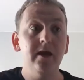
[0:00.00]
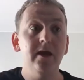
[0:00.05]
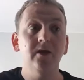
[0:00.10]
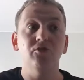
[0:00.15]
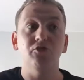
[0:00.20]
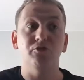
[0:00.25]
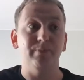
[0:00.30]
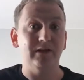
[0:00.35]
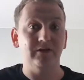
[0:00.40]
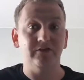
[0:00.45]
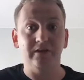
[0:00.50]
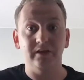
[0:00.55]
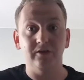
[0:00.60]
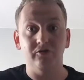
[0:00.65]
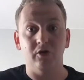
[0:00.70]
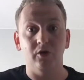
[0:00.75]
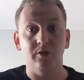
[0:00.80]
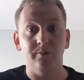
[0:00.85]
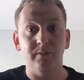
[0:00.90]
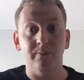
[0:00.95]
Just basically
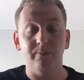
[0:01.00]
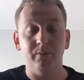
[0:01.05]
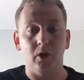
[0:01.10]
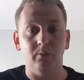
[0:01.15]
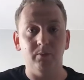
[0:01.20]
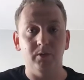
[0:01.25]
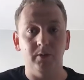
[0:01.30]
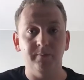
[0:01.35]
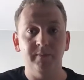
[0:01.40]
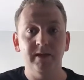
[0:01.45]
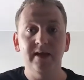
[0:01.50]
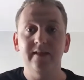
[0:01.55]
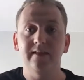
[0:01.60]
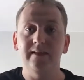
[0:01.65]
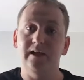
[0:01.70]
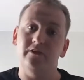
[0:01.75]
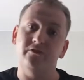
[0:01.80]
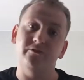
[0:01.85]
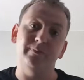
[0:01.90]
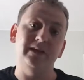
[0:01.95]
told them a problem. They
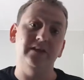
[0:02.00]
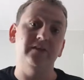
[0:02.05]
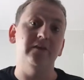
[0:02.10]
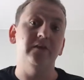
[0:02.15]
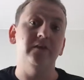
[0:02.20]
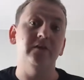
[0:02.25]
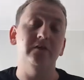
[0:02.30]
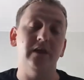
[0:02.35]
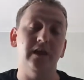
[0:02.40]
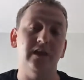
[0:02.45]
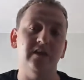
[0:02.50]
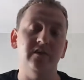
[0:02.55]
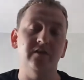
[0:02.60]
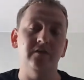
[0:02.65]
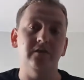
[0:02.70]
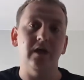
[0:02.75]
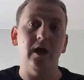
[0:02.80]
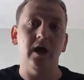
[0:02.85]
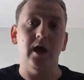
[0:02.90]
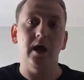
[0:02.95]
asked me to
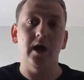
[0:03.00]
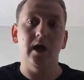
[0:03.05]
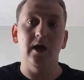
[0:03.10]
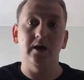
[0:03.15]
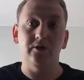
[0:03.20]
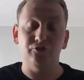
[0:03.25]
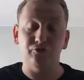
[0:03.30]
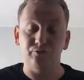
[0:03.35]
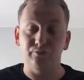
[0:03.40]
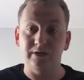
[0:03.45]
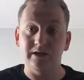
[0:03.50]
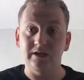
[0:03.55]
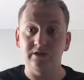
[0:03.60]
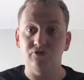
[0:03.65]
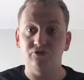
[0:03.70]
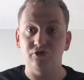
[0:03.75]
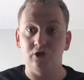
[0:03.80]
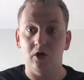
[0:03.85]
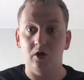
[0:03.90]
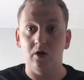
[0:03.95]
send a
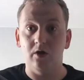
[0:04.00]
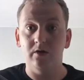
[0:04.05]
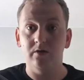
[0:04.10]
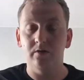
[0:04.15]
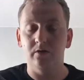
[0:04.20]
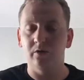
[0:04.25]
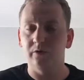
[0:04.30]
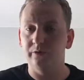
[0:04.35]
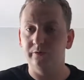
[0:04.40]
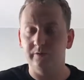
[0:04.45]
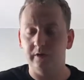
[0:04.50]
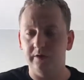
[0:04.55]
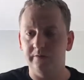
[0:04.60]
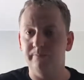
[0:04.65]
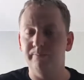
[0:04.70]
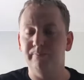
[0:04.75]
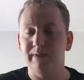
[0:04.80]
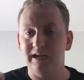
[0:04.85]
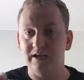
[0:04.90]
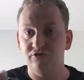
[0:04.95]
screenshot or a
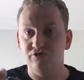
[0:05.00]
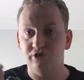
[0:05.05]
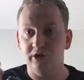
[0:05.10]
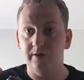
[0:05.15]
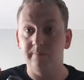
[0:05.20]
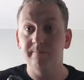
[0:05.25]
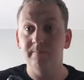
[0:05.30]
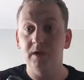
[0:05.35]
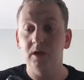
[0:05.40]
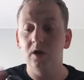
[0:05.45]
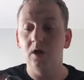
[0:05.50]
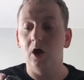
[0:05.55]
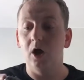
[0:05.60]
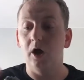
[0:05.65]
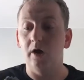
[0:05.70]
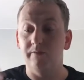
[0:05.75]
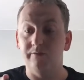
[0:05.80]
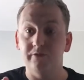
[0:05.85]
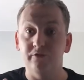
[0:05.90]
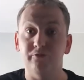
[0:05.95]
picture
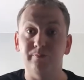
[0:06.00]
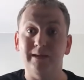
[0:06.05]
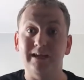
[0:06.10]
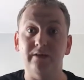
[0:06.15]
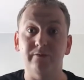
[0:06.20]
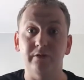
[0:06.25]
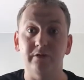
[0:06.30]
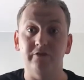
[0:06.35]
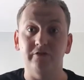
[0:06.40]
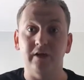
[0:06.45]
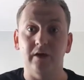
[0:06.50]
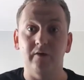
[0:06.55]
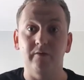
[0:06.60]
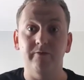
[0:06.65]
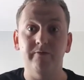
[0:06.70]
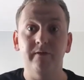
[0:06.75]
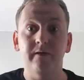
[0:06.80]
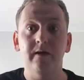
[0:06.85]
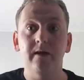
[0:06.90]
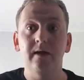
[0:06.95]
of the speaker itself,